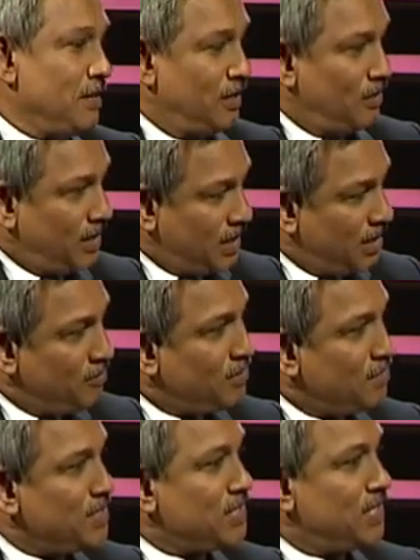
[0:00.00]
The
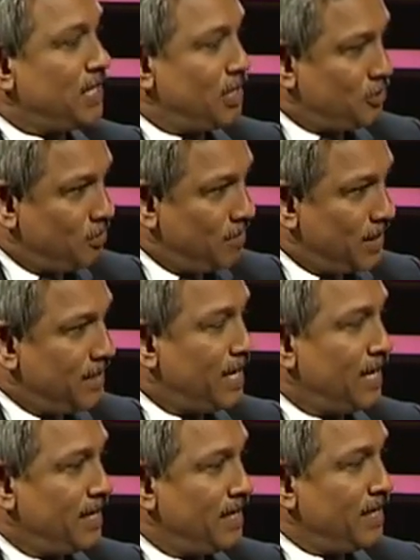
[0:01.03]
confirmation has to be
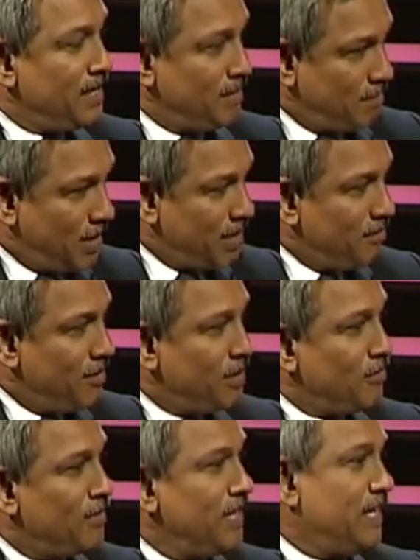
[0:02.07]
done by way
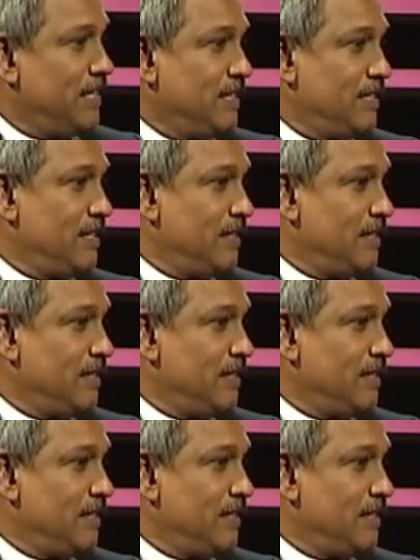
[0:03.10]
of a letter.